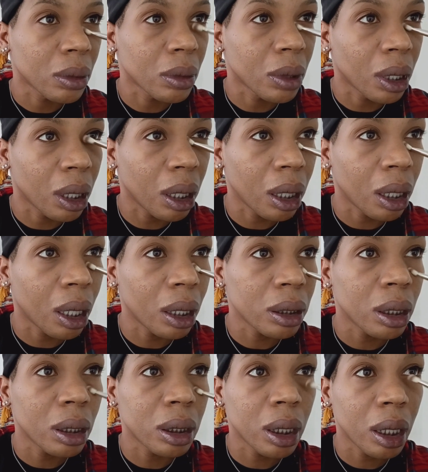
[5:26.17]
And I
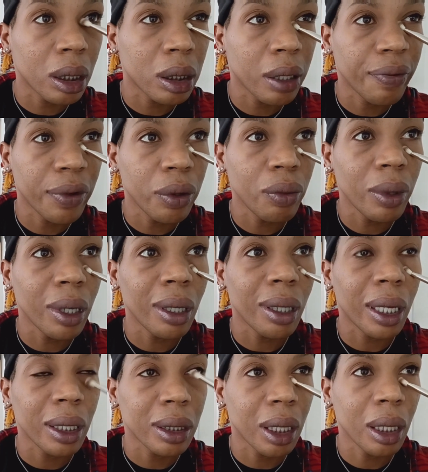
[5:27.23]
suggest if you wear like
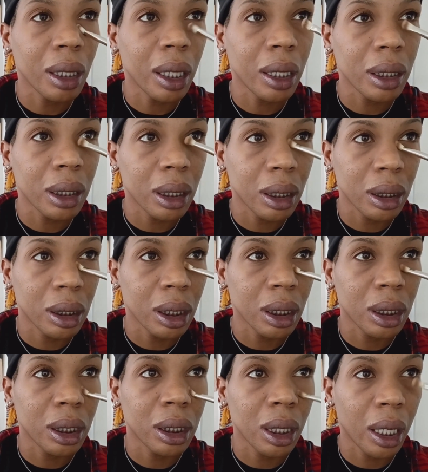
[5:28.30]
sunglasses,
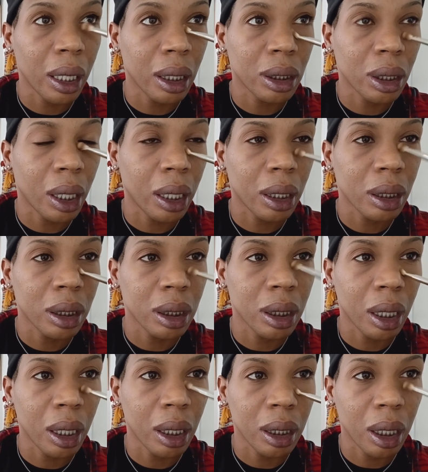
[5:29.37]
just try to
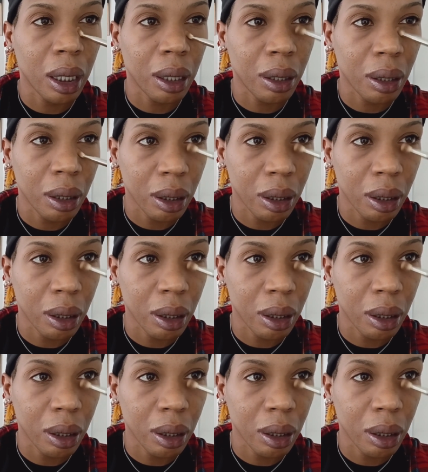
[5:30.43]
set there.